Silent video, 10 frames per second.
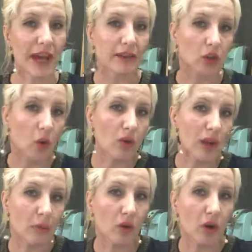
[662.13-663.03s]
that lower
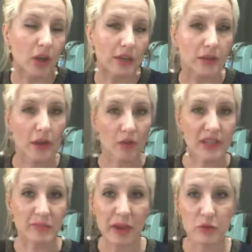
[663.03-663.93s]
number on
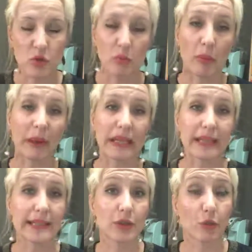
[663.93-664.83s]
the spectrum, but
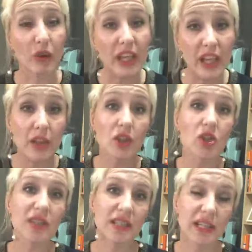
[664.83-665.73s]
it's 3
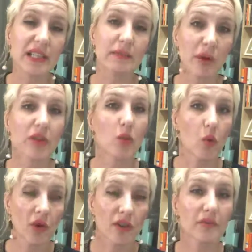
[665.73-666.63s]
to 6 months
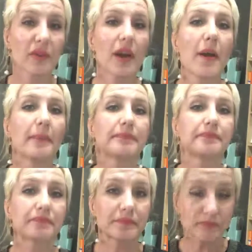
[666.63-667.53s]
worth of
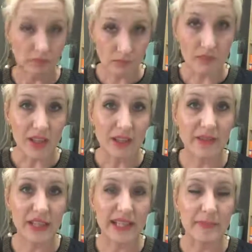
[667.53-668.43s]

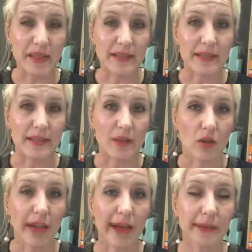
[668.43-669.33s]
living expenses,
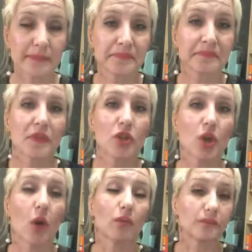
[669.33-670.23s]
okay?
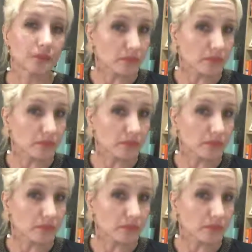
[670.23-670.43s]
So